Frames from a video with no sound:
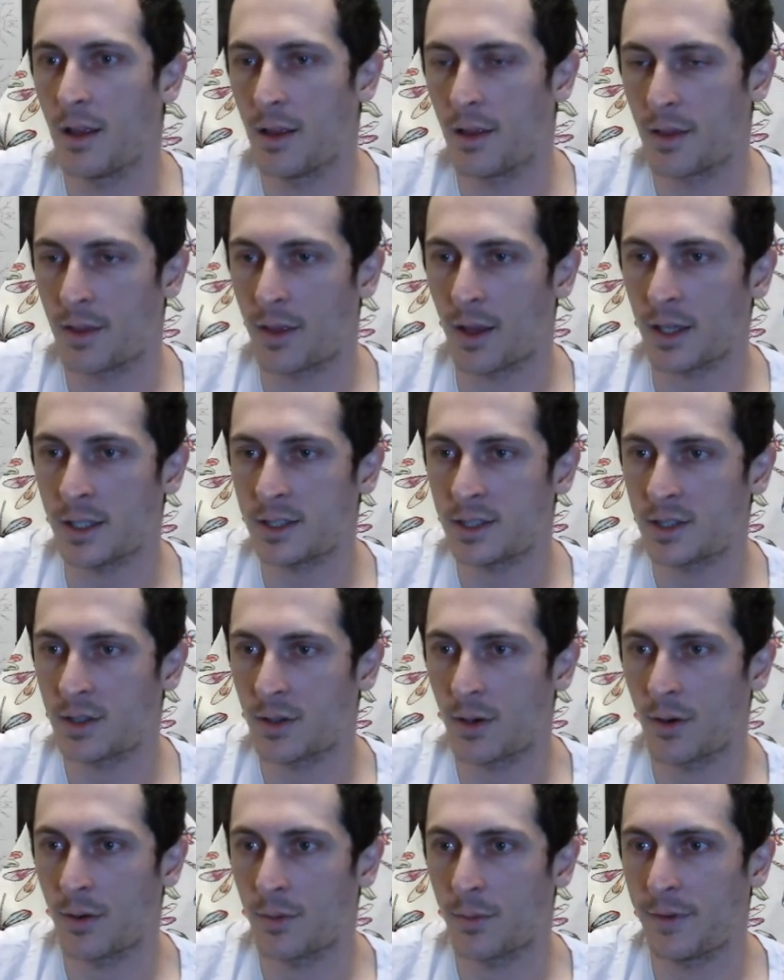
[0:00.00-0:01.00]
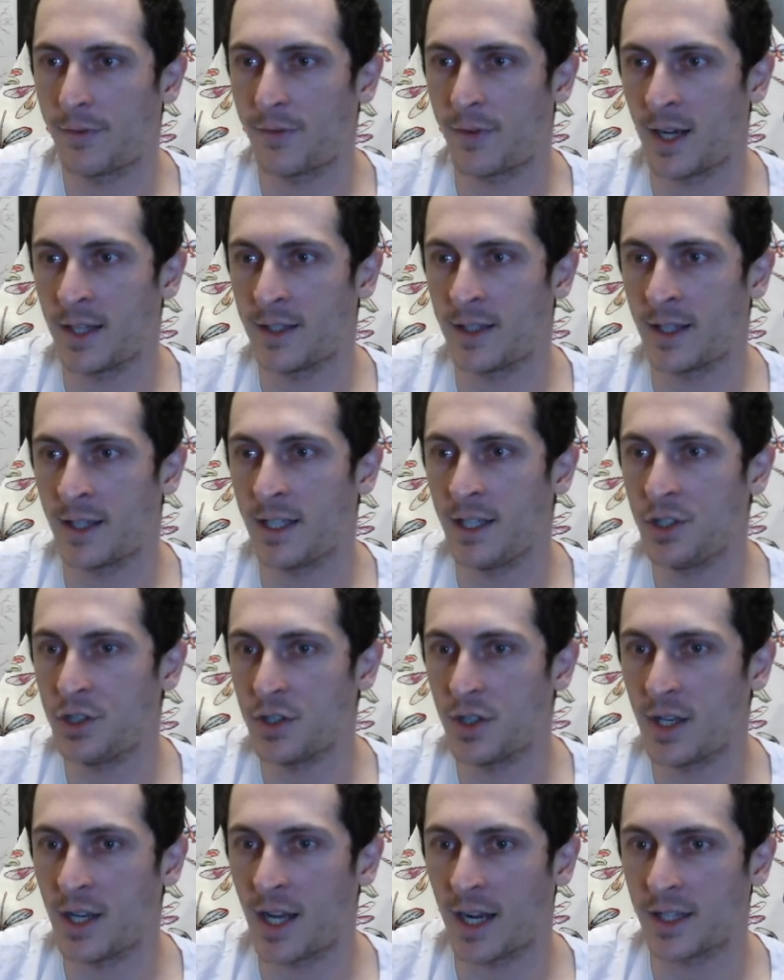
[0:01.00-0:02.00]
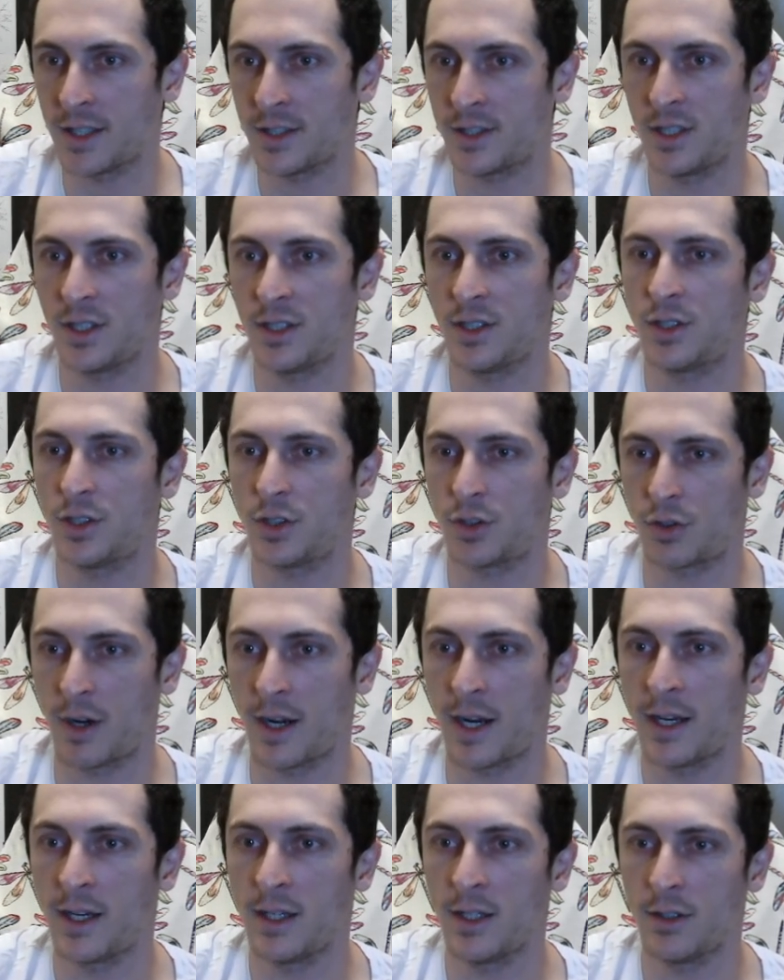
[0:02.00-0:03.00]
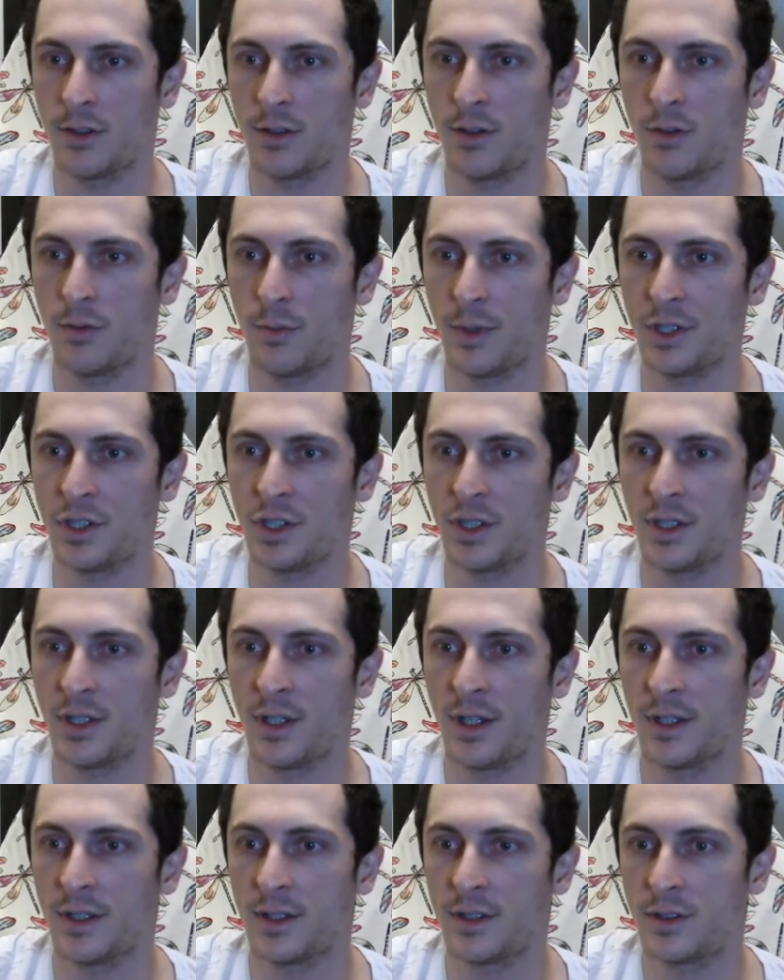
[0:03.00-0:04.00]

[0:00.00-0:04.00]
Thus, we find that each of the necklace's triangular rigid